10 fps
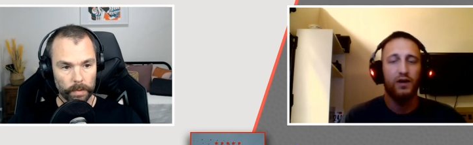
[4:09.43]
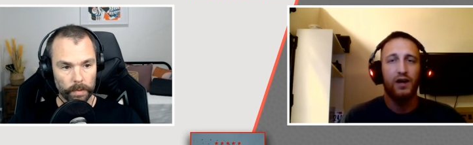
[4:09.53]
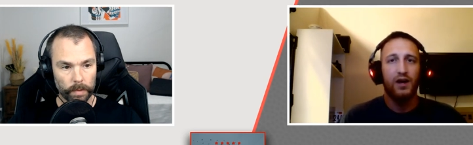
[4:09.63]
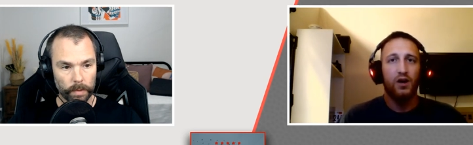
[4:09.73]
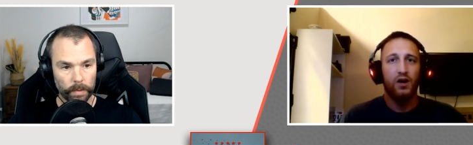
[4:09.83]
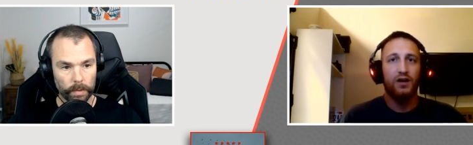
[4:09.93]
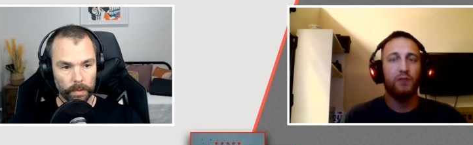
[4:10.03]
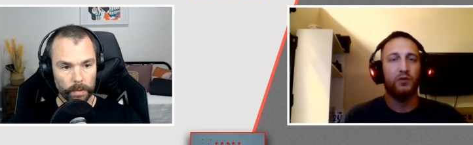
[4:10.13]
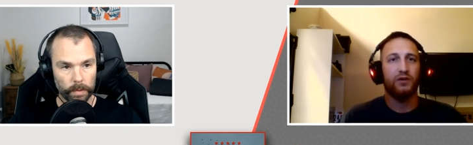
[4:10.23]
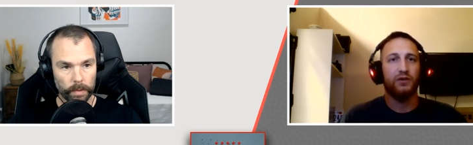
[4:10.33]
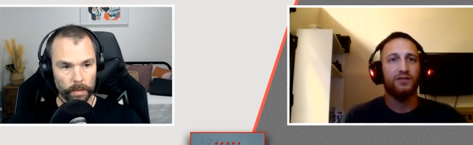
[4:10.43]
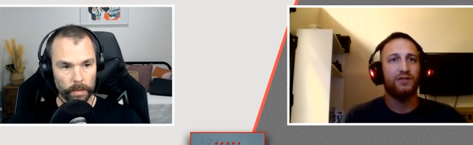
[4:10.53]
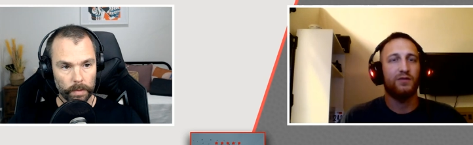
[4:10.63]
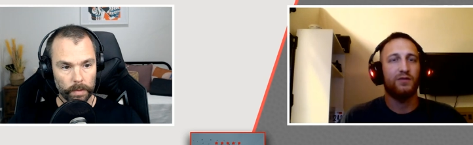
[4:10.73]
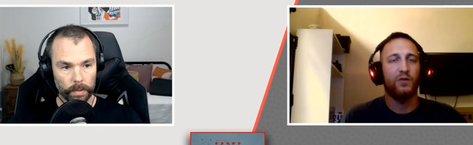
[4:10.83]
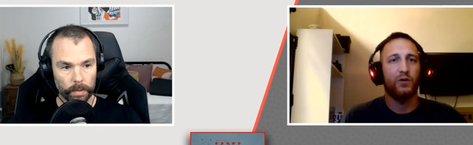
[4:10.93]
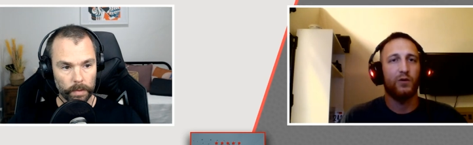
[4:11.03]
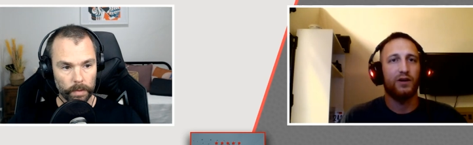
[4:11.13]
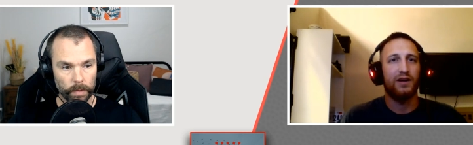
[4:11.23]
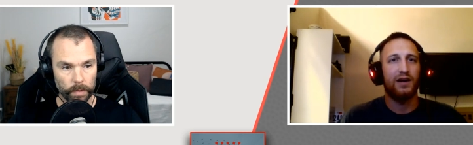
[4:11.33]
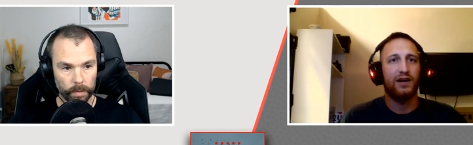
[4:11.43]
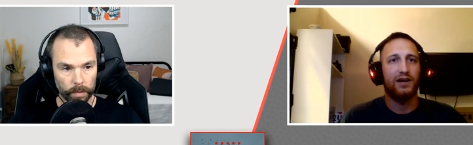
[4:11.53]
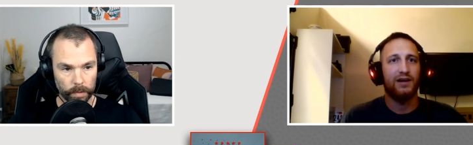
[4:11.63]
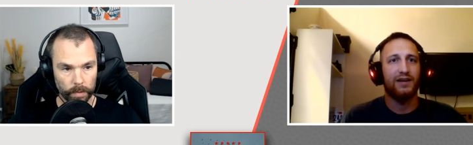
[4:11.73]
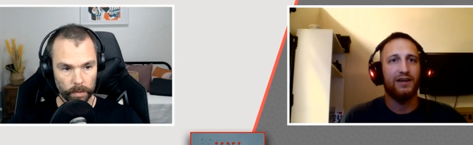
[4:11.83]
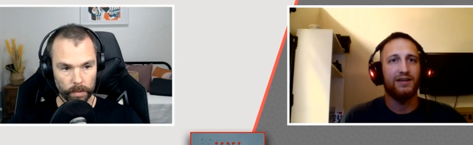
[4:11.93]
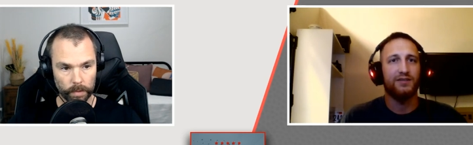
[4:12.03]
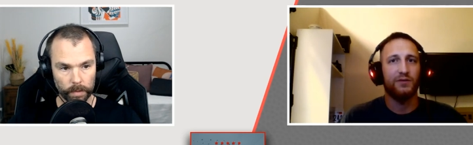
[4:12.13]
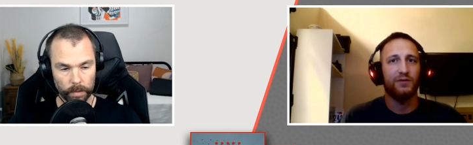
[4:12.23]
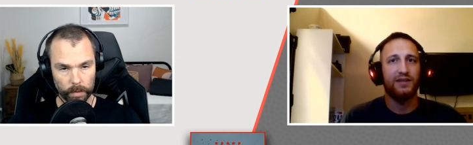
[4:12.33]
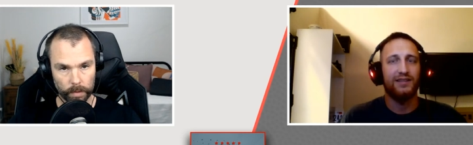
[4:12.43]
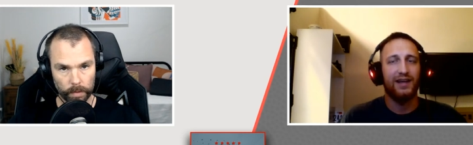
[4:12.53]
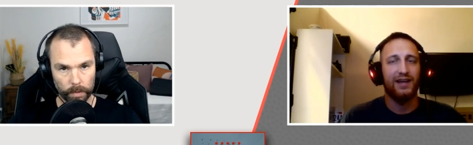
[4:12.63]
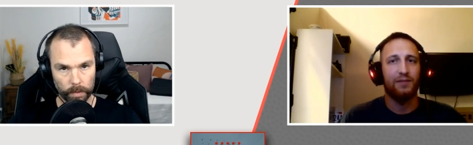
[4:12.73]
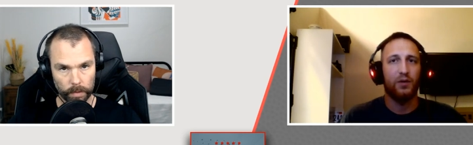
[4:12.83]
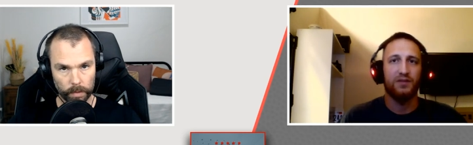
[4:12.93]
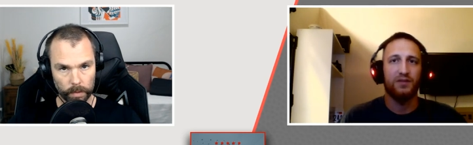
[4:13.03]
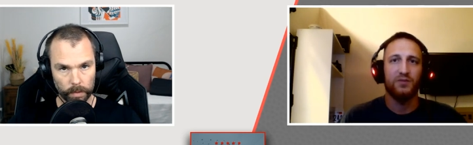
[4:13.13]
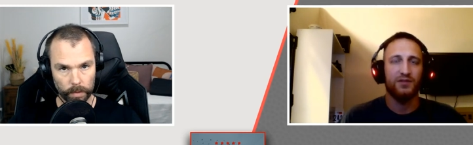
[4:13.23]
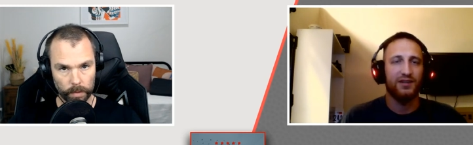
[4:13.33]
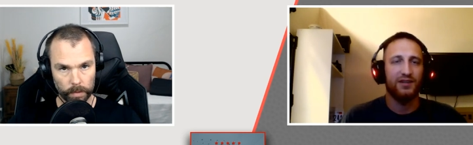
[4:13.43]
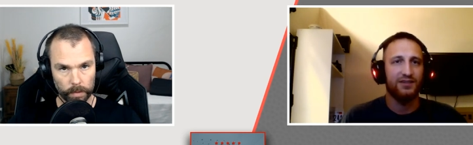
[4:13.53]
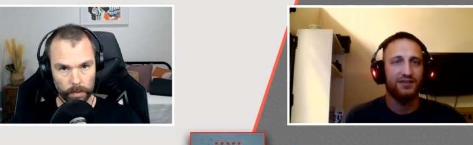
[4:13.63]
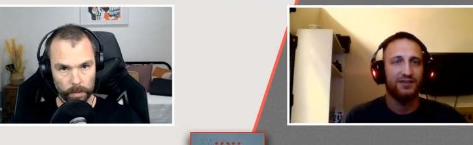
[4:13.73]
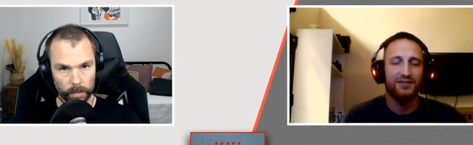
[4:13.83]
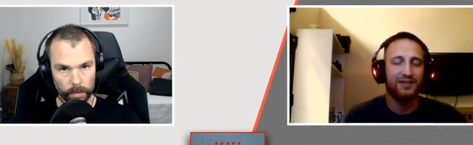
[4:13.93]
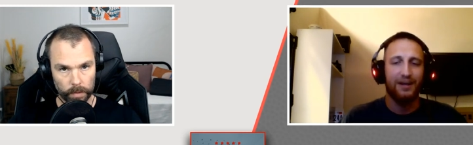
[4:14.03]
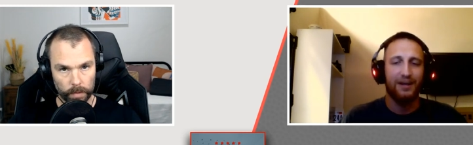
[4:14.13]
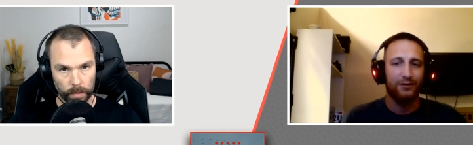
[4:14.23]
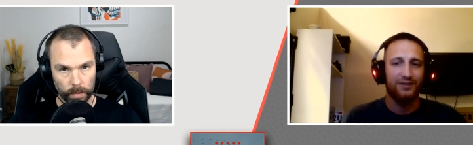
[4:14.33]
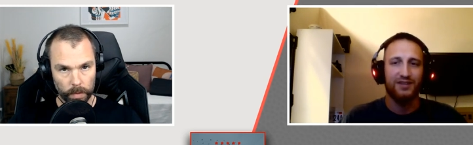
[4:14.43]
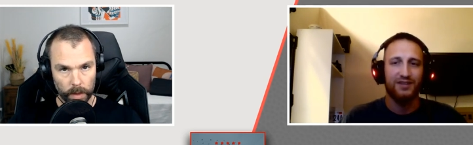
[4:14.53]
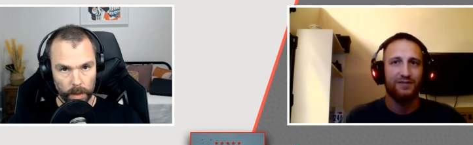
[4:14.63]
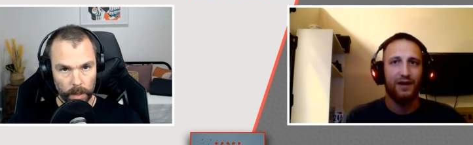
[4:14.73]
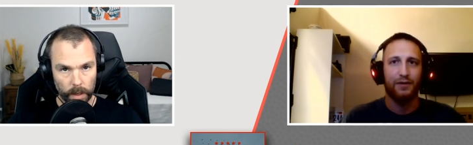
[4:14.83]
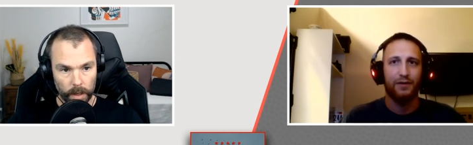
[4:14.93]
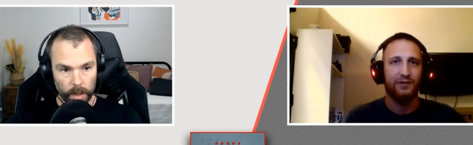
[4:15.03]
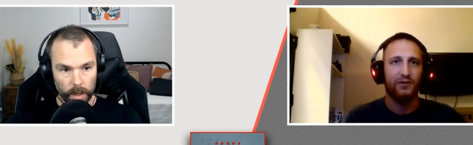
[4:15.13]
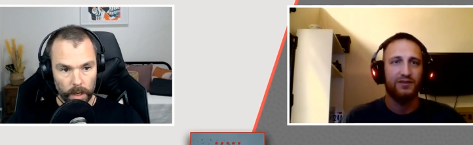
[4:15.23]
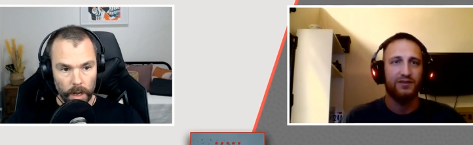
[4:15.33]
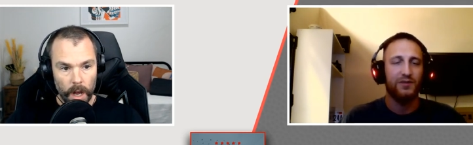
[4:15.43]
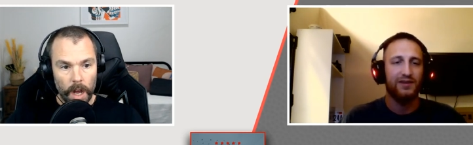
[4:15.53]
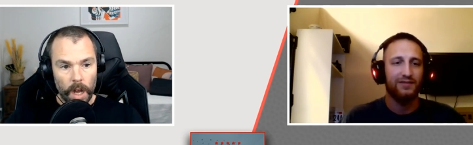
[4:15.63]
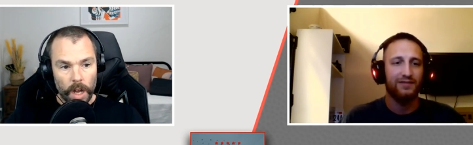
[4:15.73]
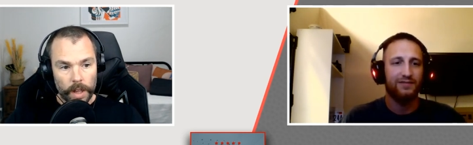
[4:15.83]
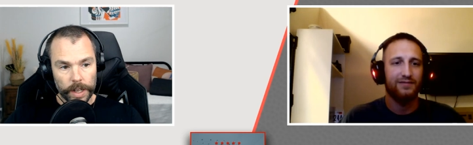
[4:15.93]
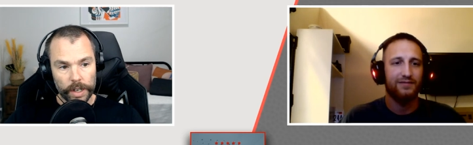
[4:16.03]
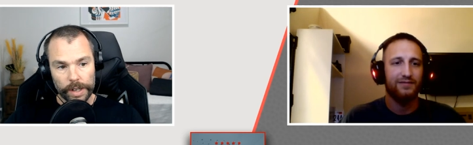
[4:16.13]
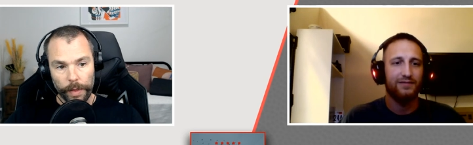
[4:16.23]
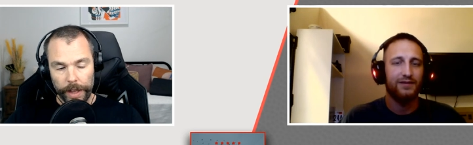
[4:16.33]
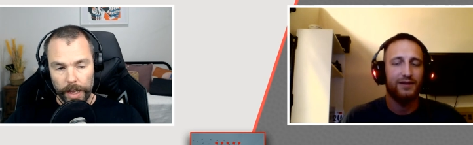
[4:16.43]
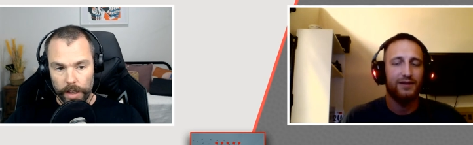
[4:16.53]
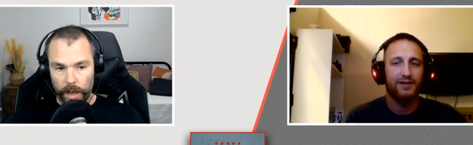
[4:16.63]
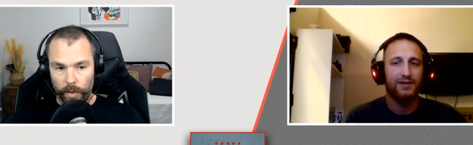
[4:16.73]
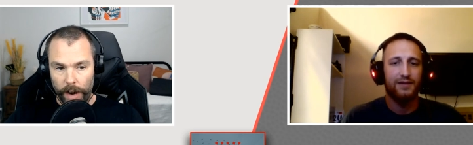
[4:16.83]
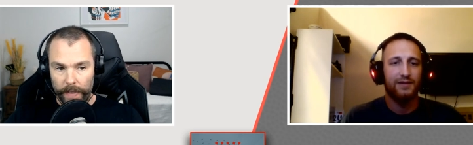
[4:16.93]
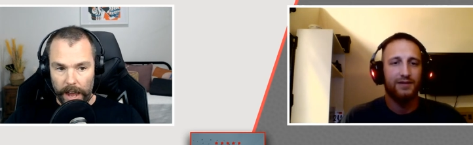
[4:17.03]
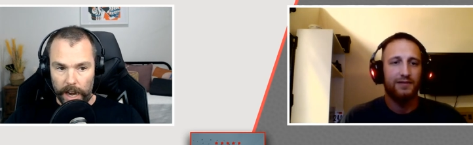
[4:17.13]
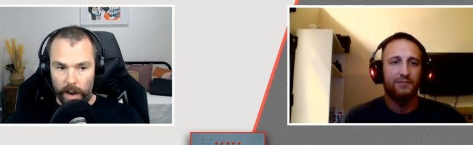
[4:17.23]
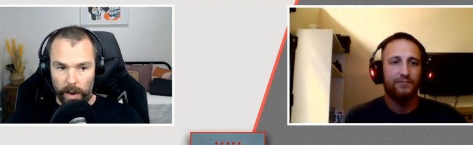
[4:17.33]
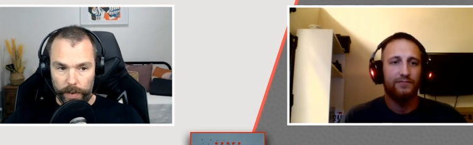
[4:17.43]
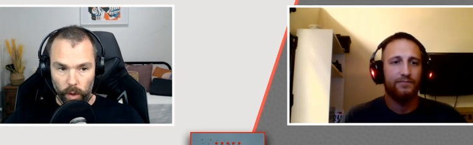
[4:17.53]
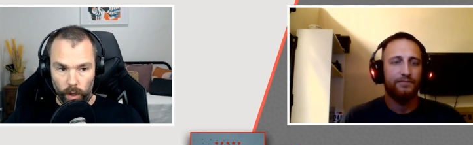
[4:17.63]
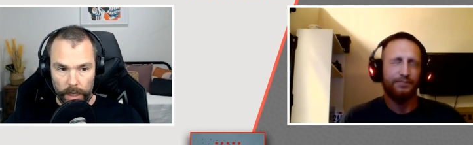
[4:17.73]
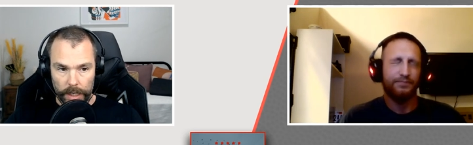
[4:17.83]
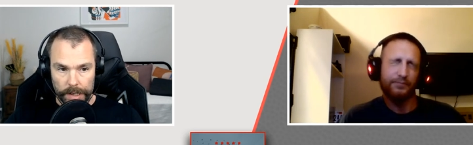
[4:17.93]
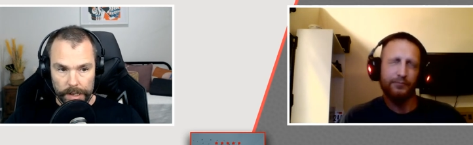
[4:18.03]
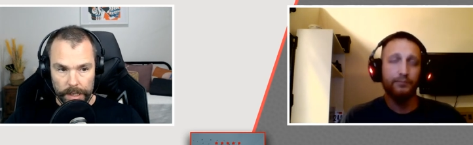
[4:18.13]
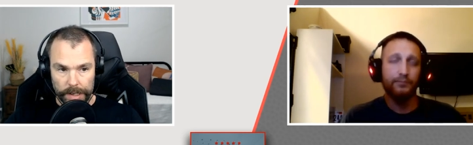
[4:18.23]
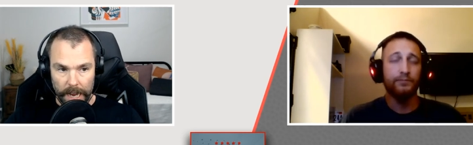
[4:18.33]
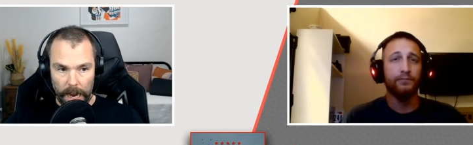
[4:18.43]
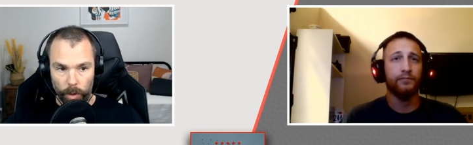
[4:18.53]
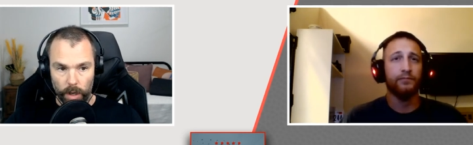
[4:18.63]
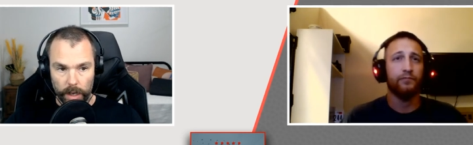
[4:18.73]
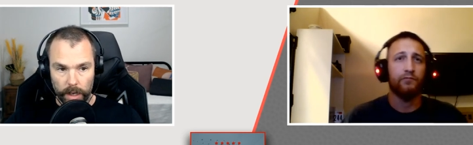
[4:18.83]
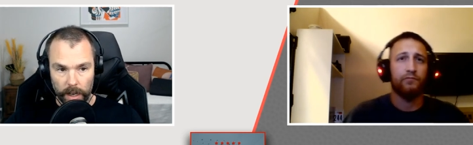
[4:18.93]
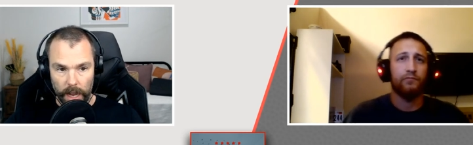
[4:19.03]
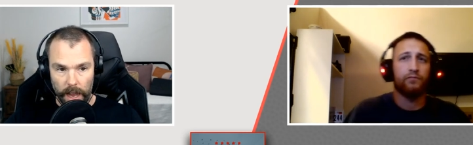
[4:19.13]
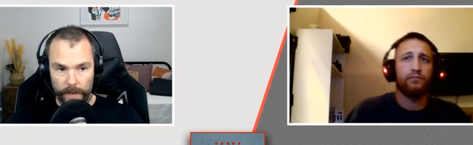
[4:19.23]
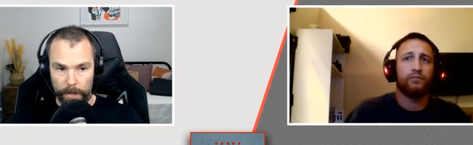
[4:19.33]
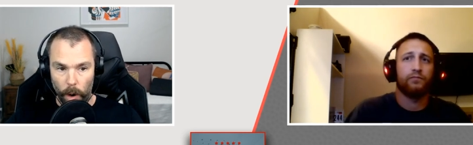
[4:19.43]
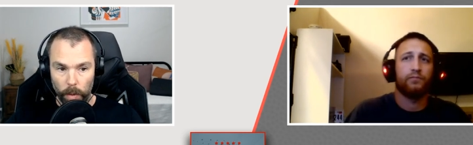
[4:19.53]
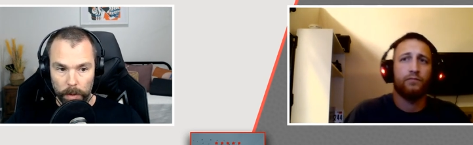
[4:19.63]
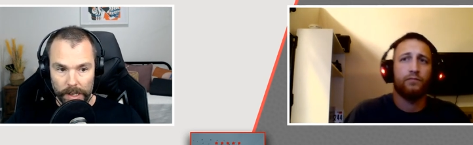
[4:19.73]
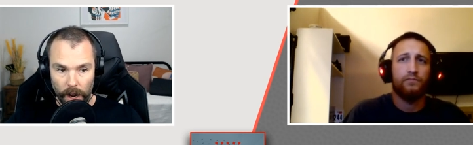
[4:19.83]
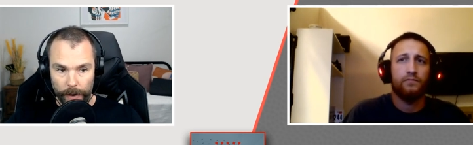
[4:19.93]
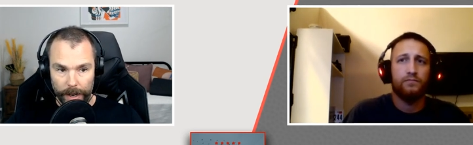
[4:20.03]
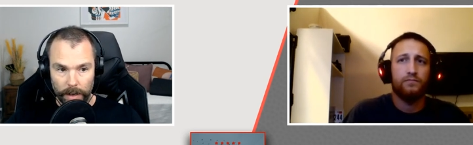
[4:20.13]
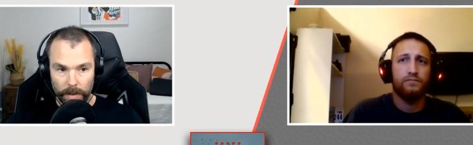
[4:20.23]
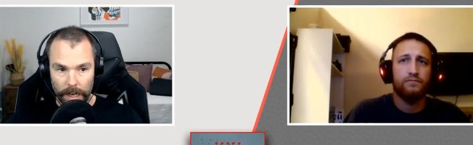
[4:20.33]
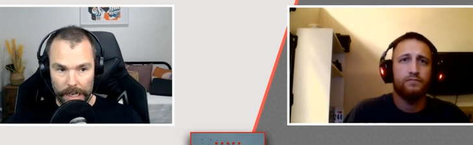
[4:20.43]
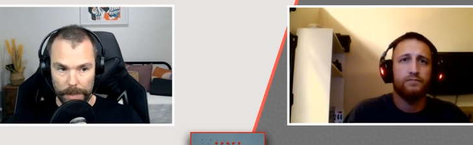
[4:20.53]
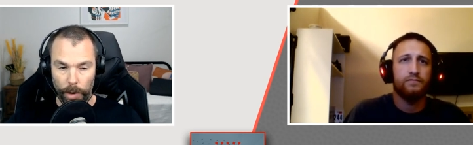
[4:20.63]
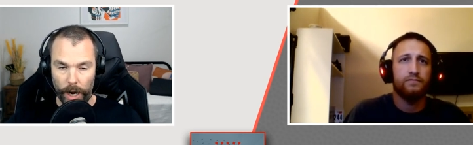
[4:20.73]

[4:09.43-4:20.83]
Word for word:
Speaker 1: numbers for uh, his threes and both his percentages. Just can't really justify 31
Speaker 2: to me. The interesting thing that around that area, if I look at this this table, like Evan Mobley's going a spot